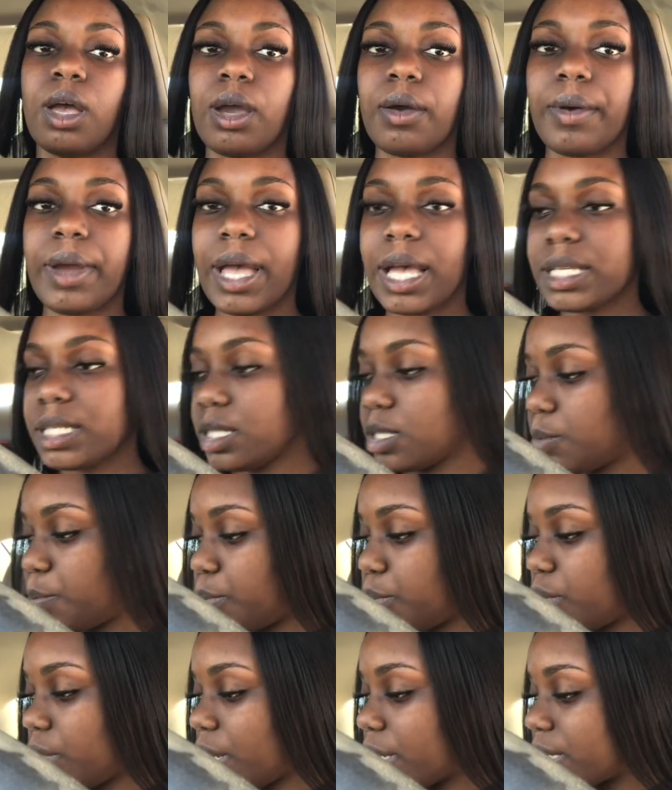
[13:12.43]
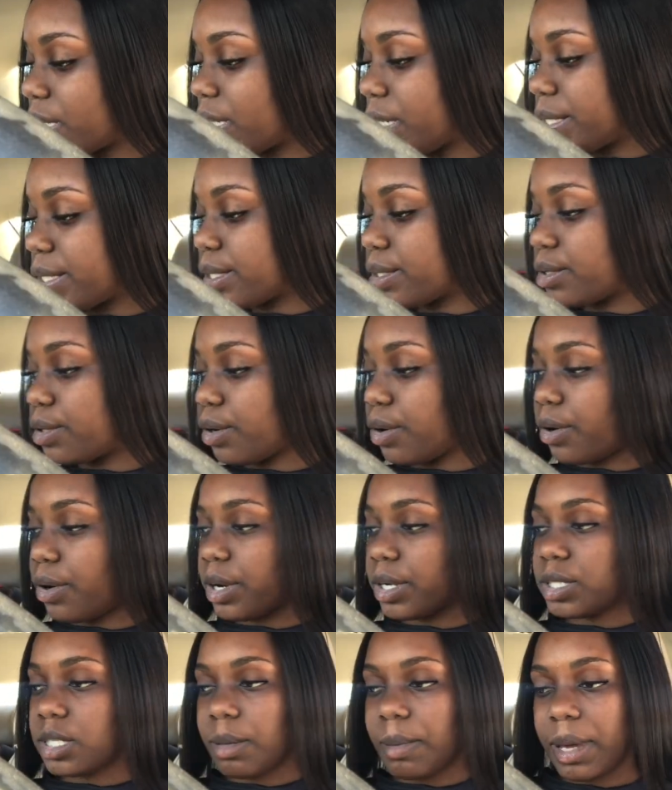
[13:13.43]
Alright, I just pulled up to the
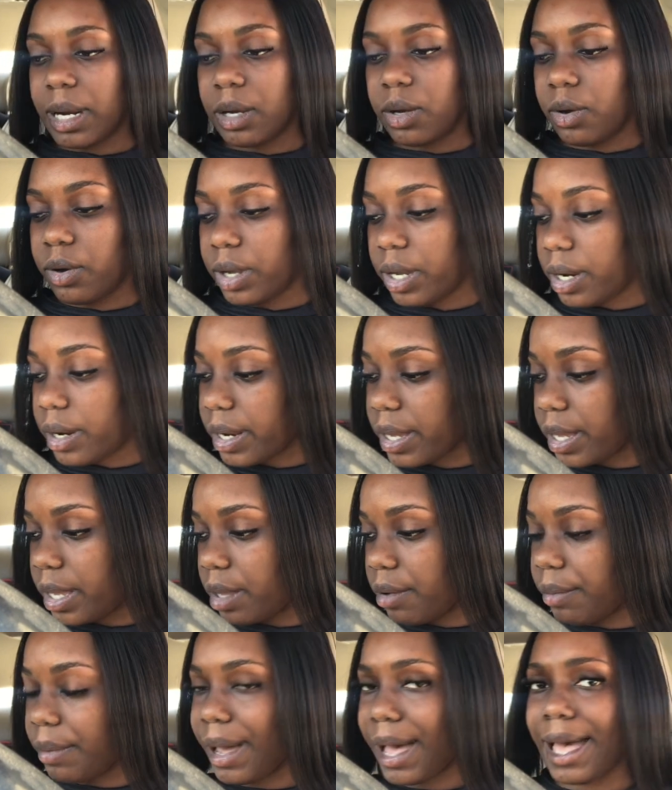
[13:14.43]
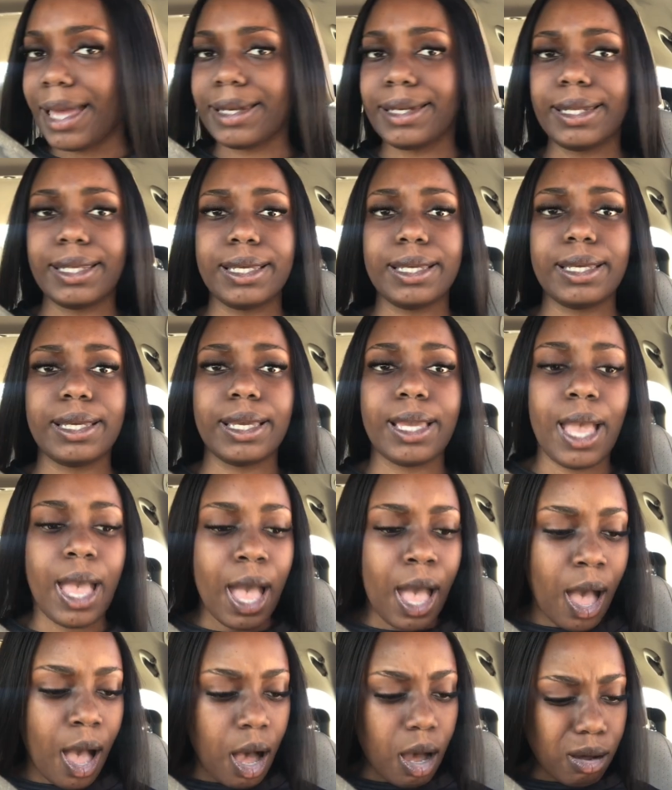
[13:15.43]
store, so I'm about to go here and get what I need.
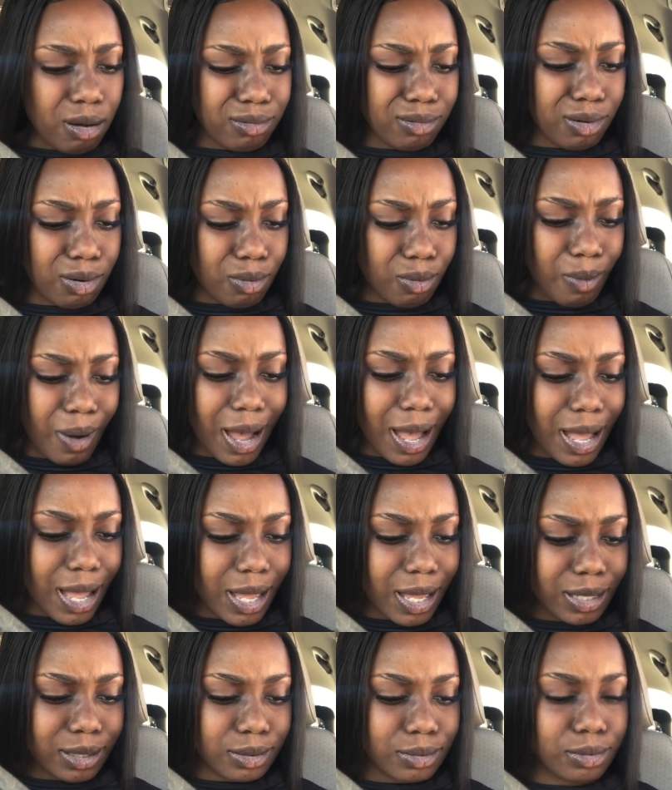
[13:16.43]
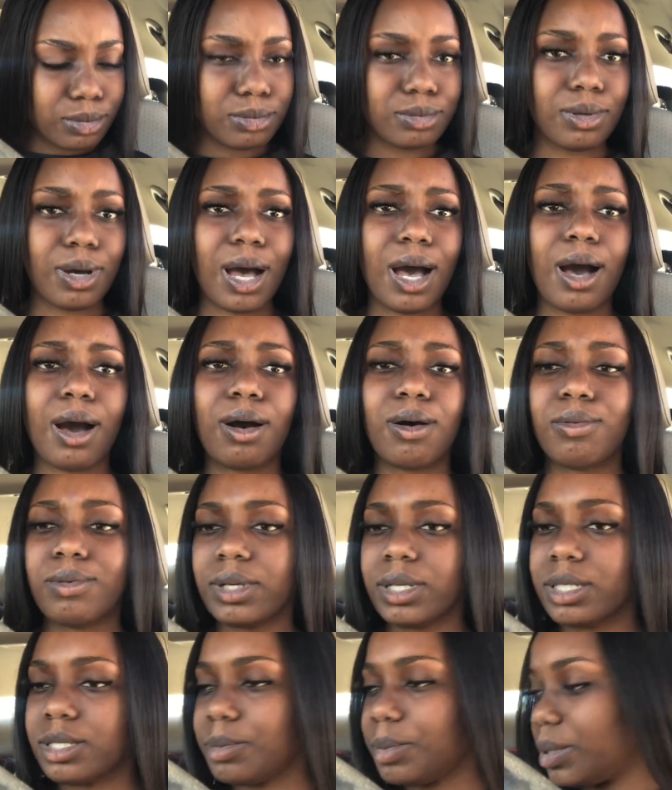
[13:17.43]
I don't know why do I
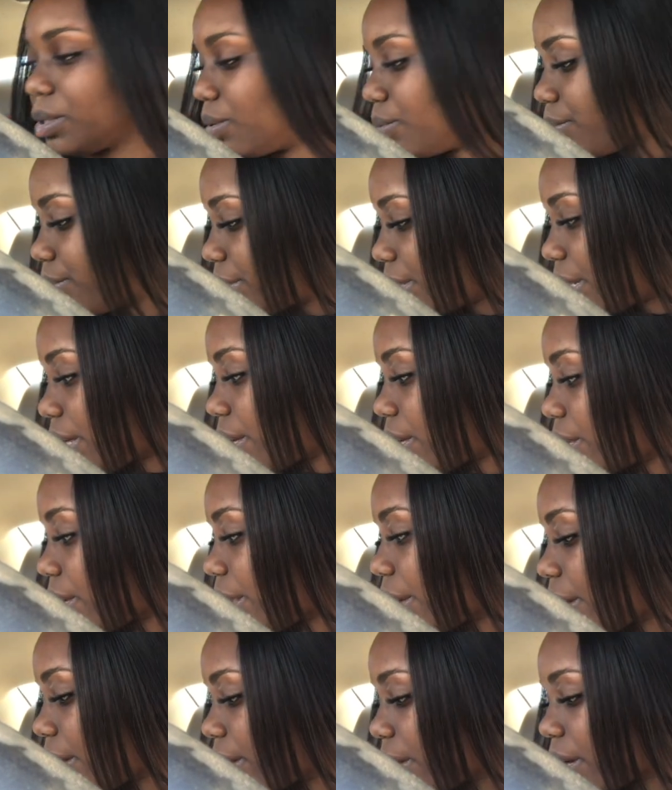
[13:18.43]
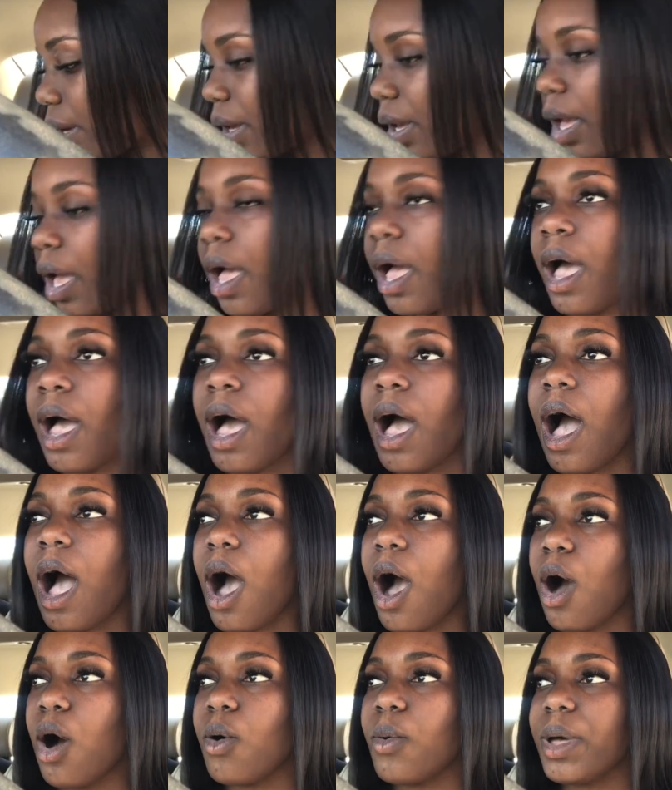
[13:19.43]
always be doing it. Like,
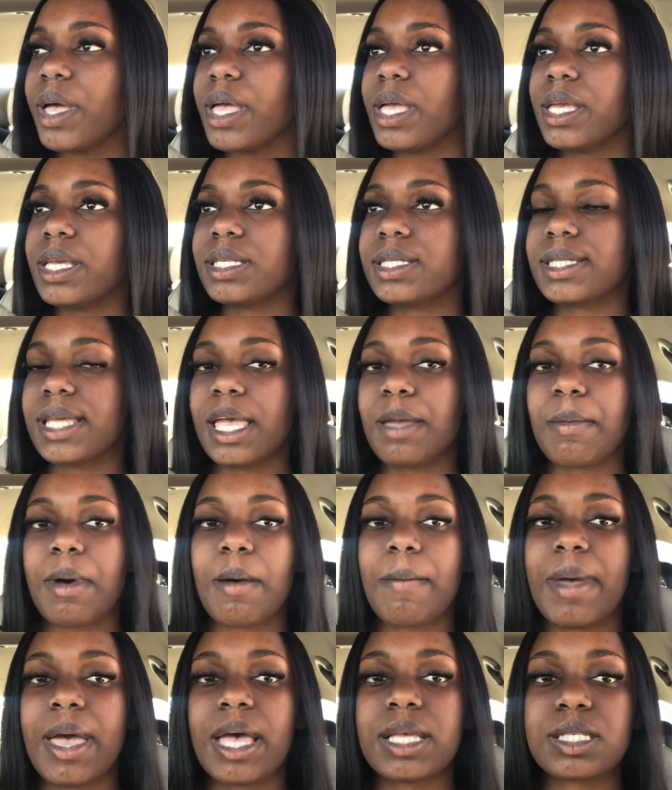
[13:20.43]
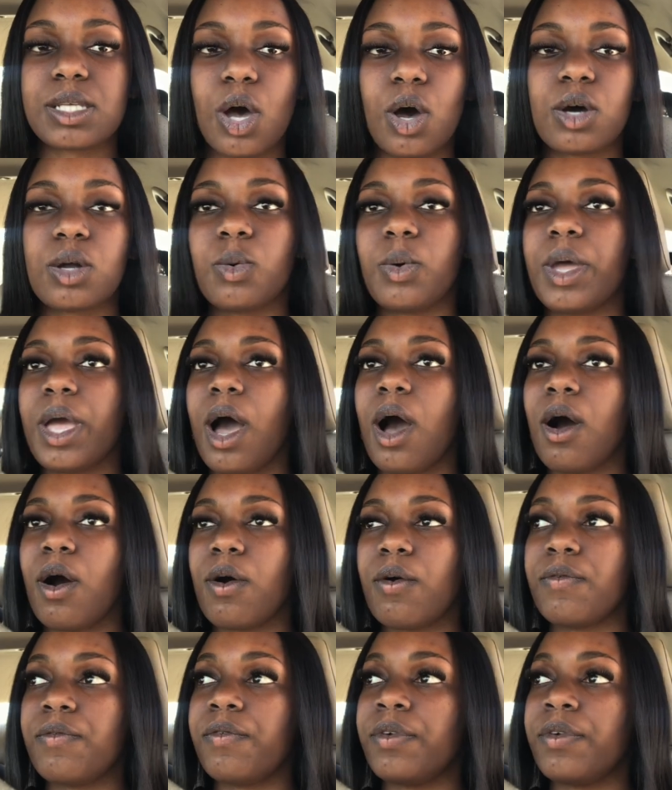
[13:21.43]
I always take my mask all the way off